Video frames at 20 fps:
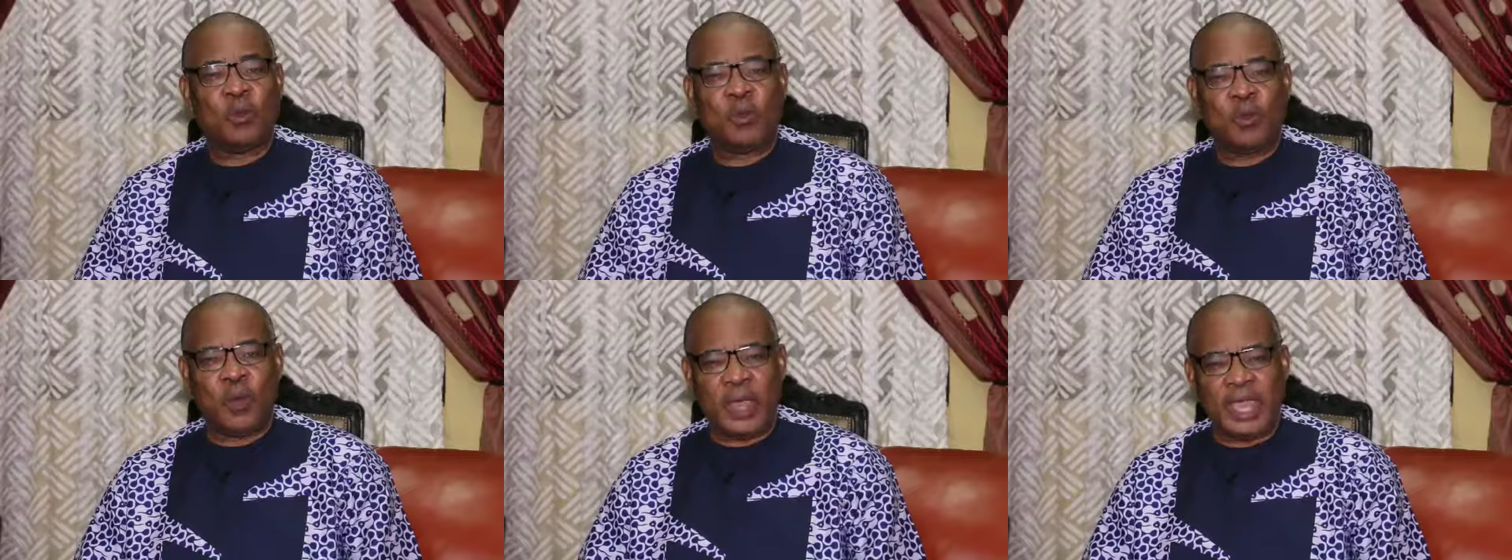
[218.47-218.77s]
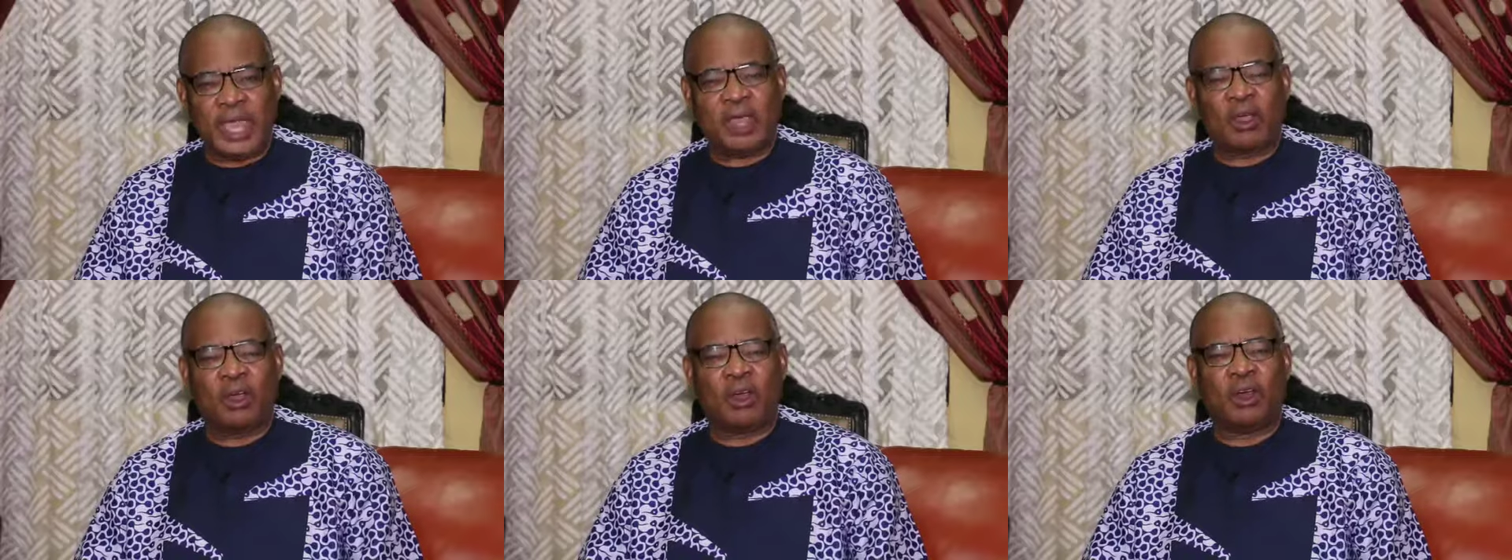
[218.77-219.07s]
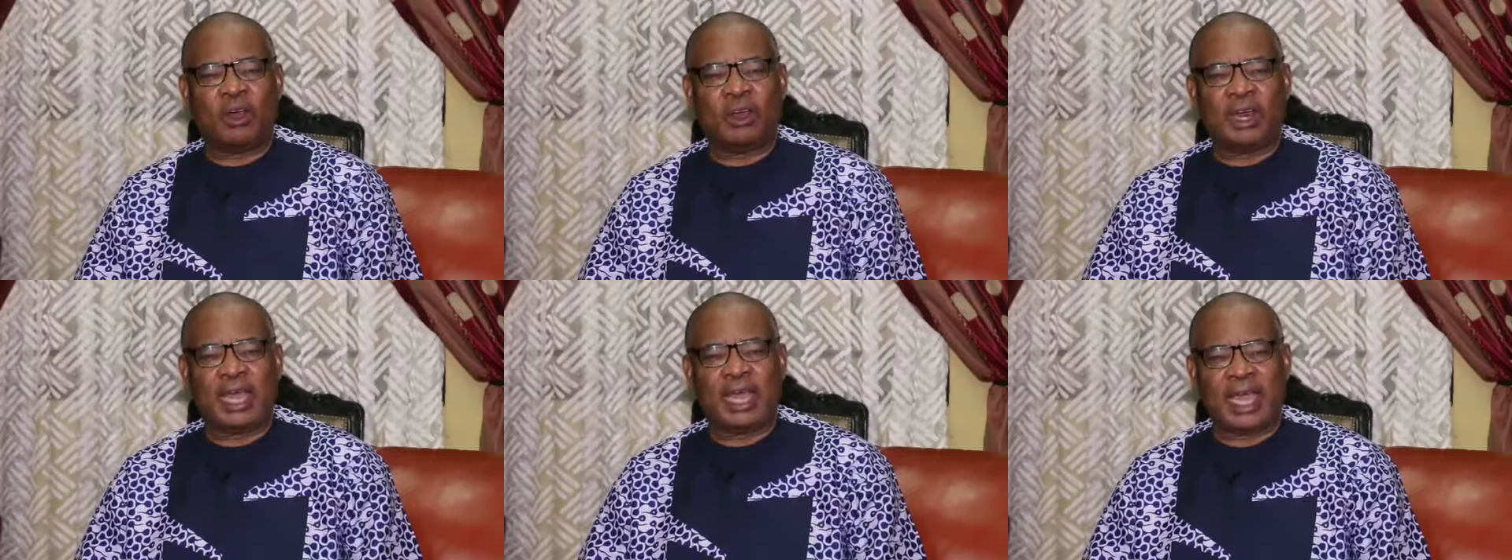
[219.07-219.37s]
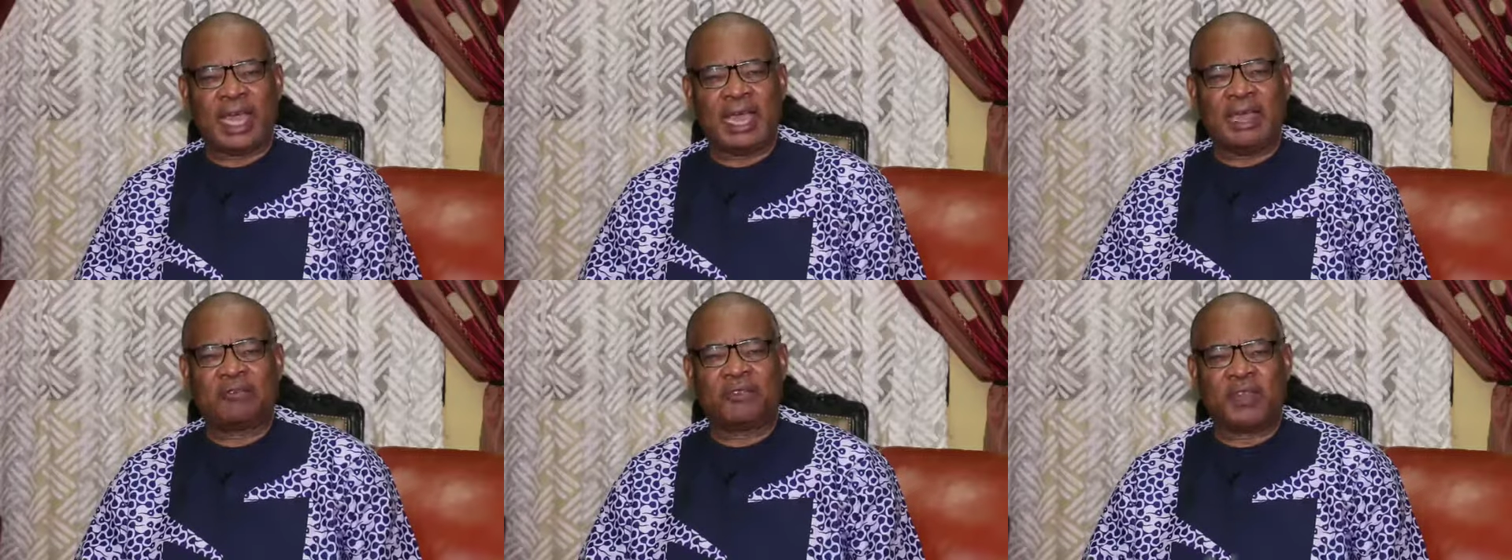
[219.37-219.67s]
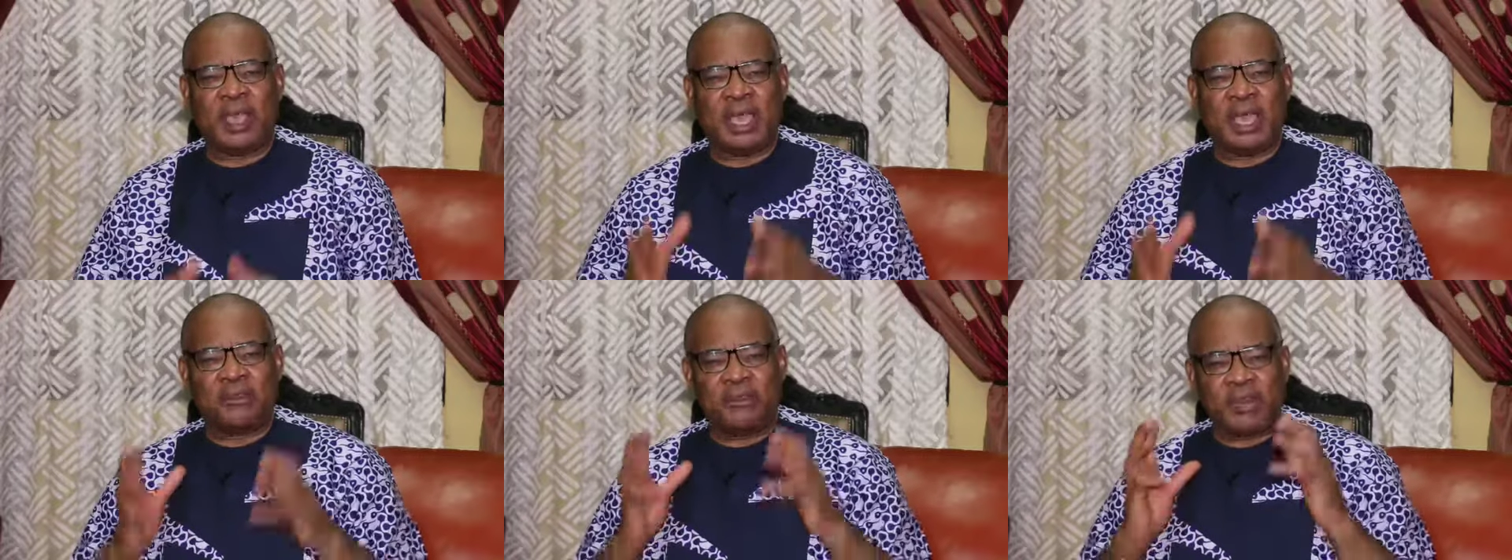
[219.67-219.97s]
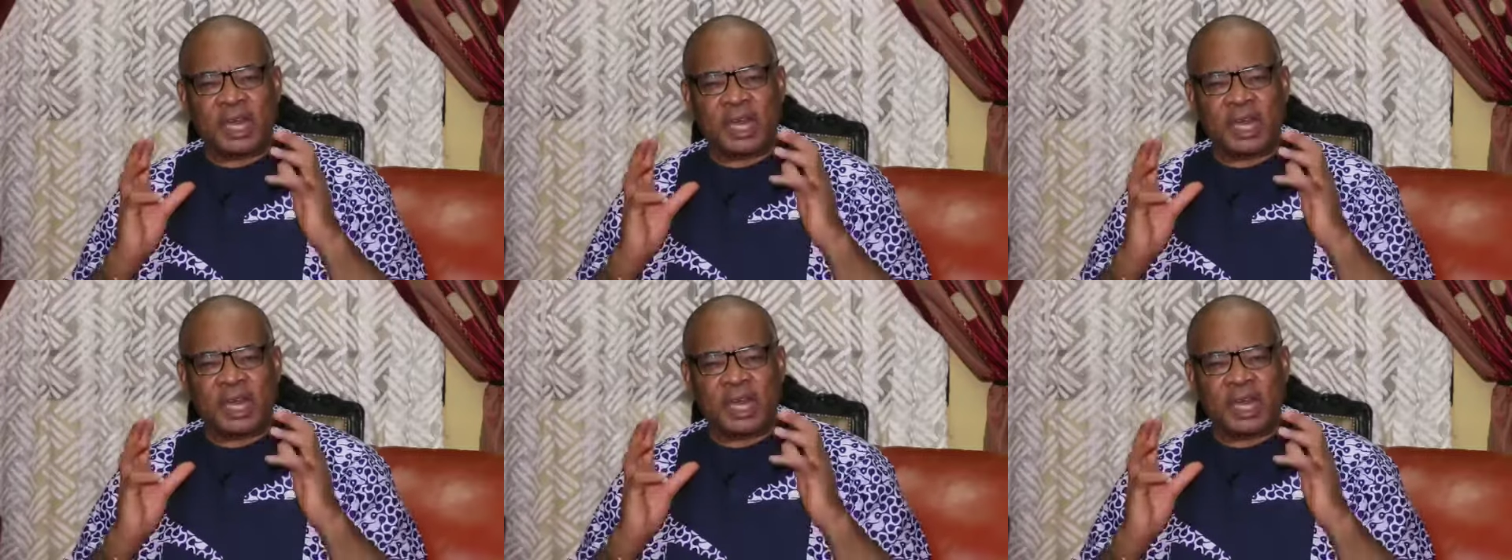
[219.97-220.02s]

We all have a